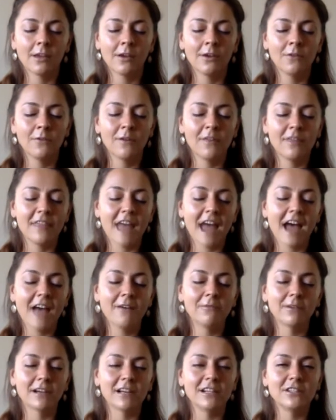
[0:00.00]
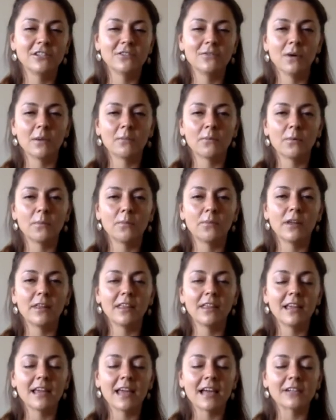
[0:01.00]
With that, we're going to do one more
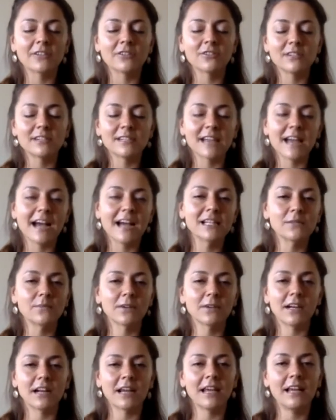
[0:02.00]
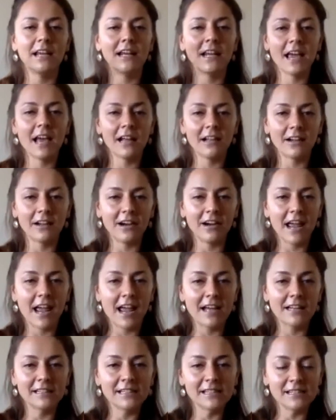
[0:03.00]
breathing exercise. We're going to inhale our
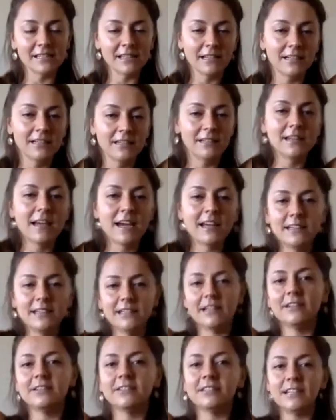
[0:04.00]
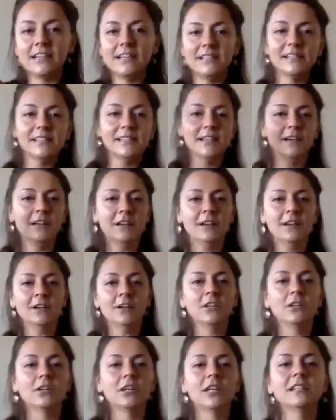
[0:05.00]
hands 90 degrees.
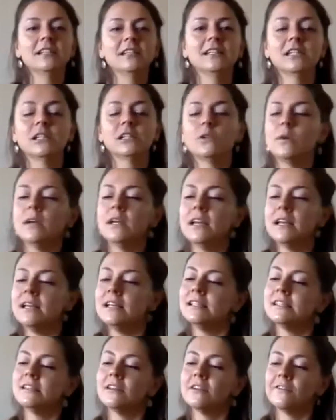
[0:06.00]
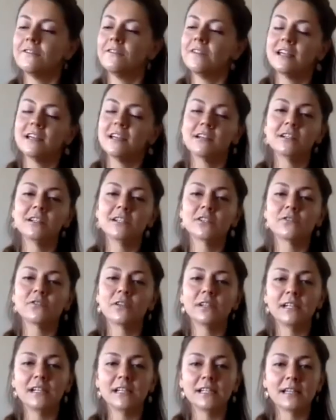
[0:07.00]
You can squeeze your fingers,
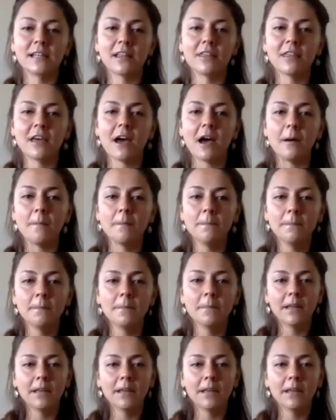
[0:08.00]
release the thumb.